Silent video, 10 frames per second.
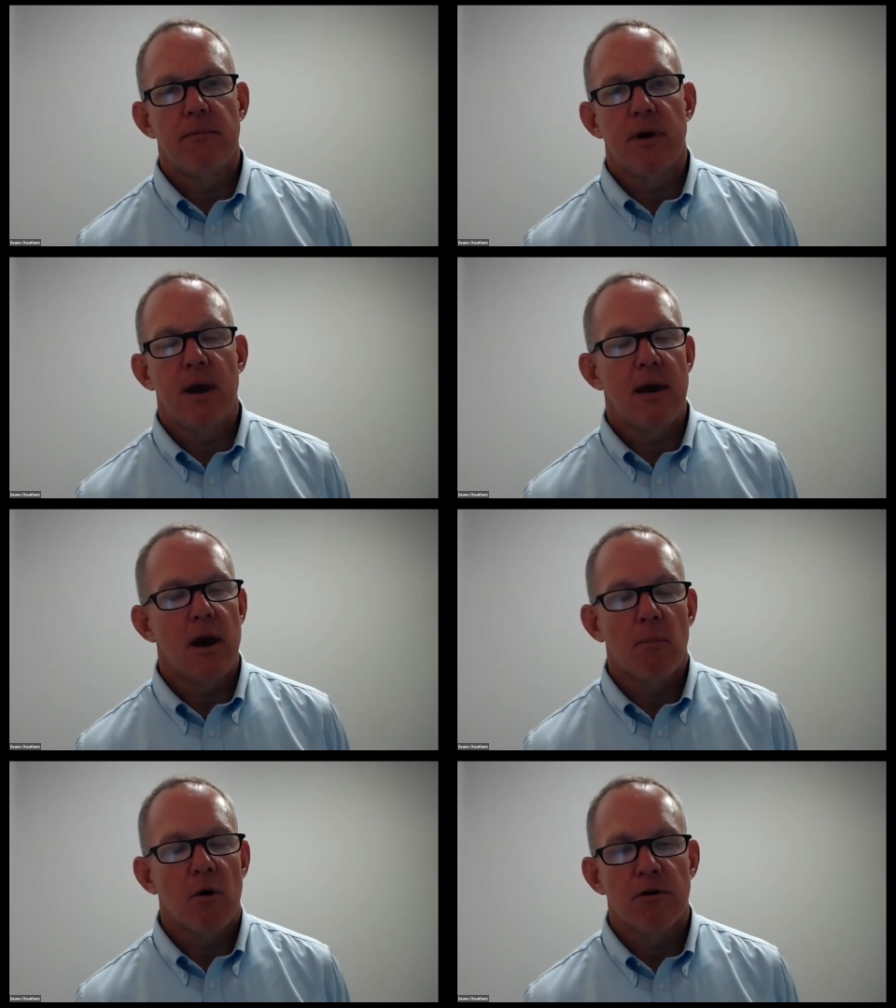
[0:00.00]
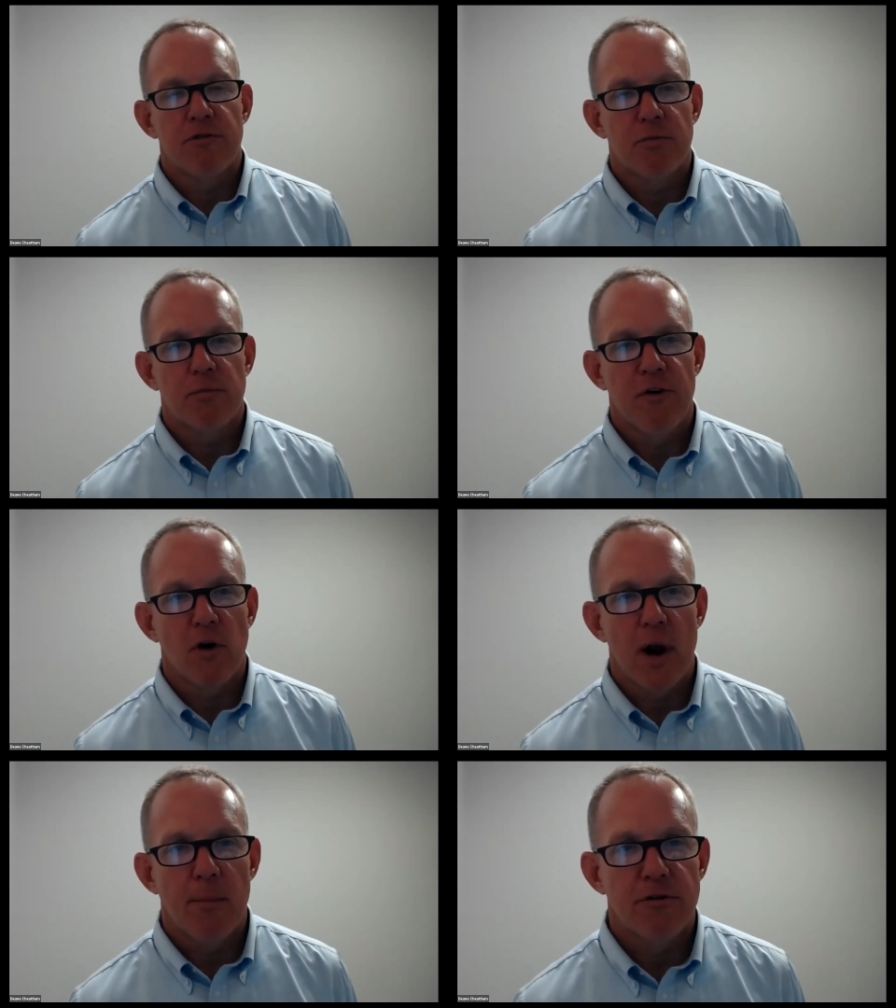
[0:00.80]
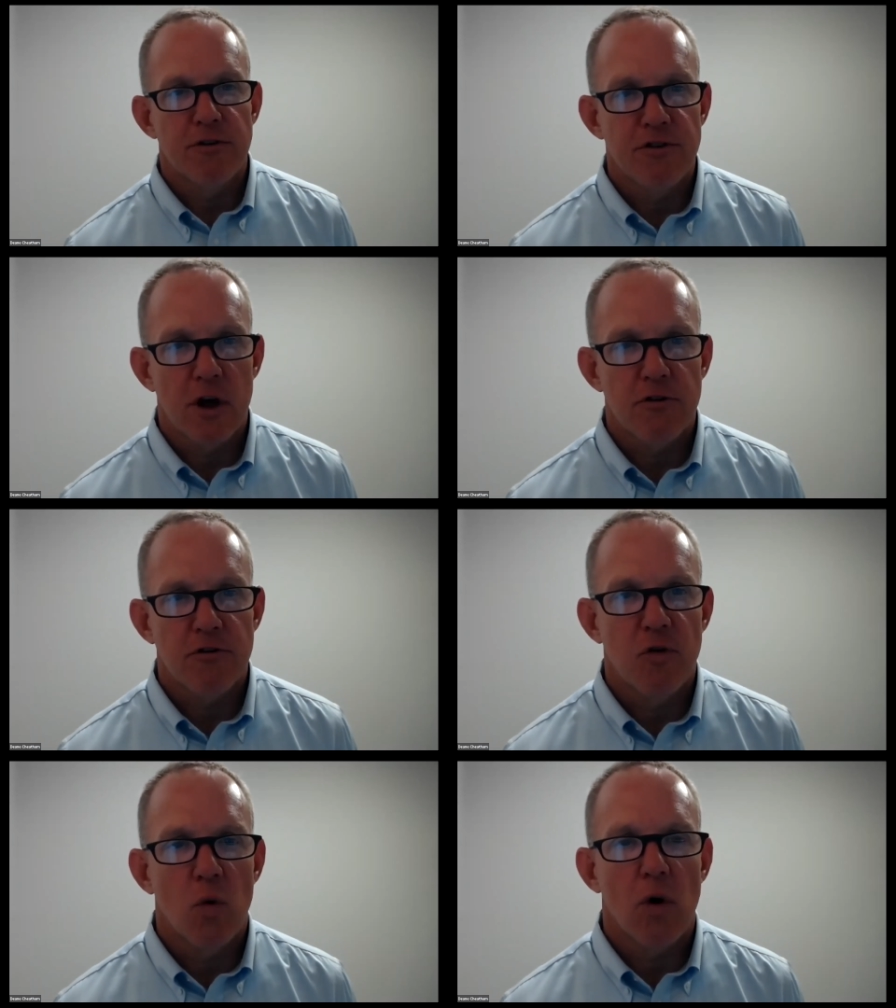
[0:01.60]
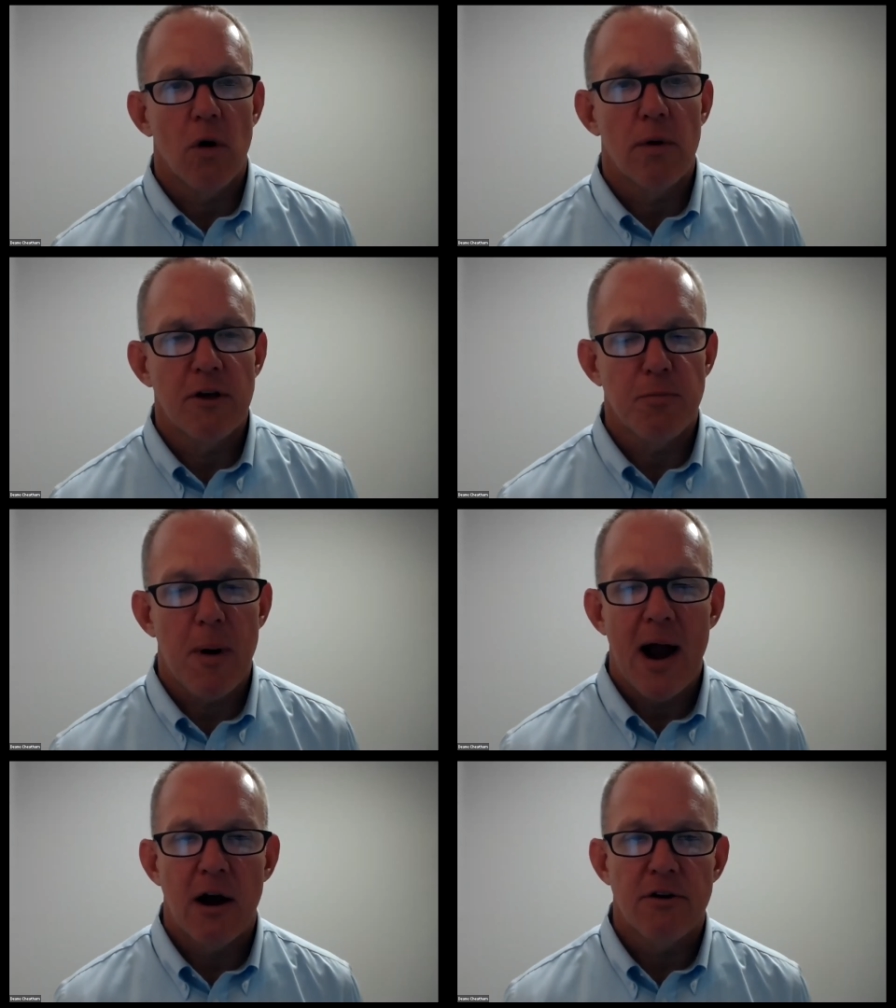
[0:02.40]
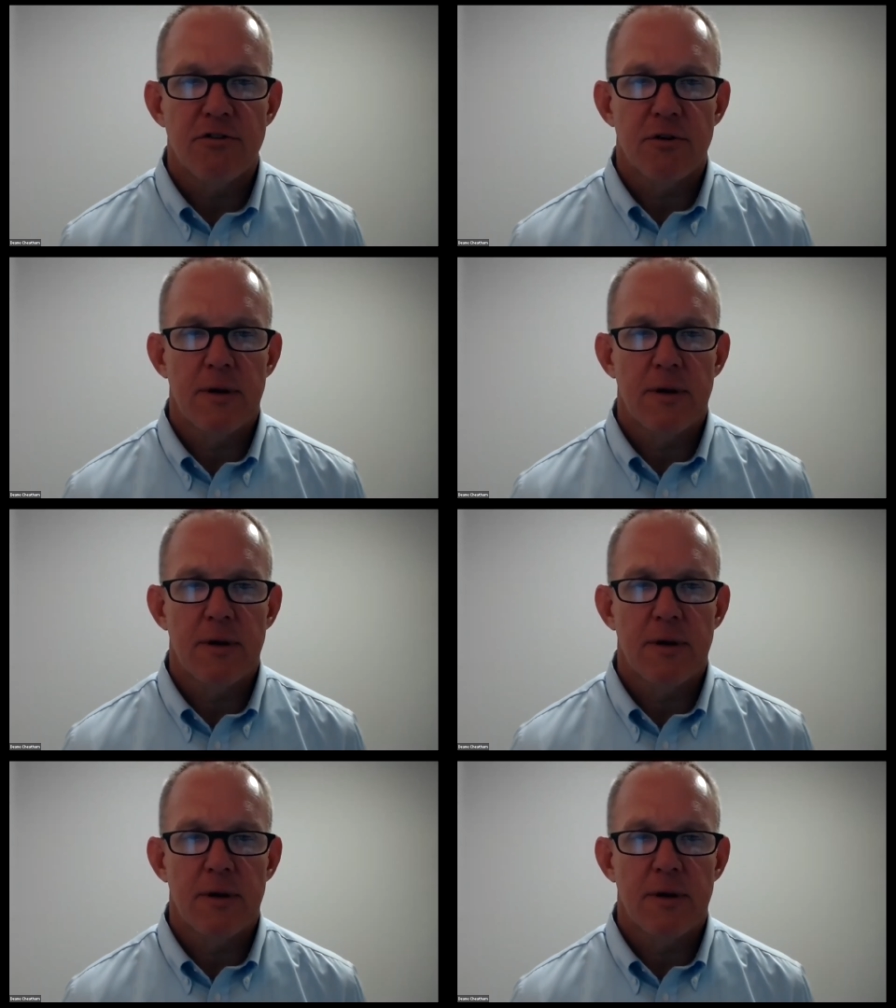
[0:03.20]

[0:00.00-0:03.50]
numbers, phone numbers and such for expireds.